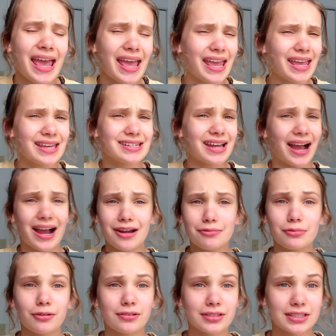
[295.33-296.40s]
and I
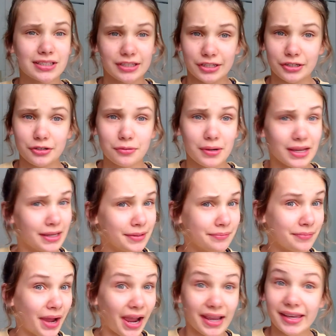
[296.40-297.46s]
will see you in
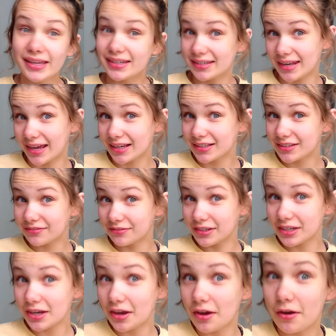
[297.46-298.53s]
my next
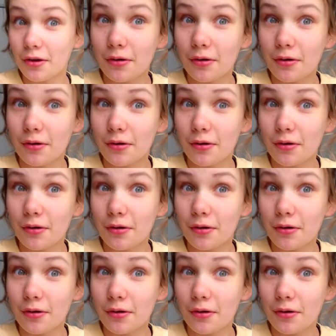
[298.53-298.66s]
video.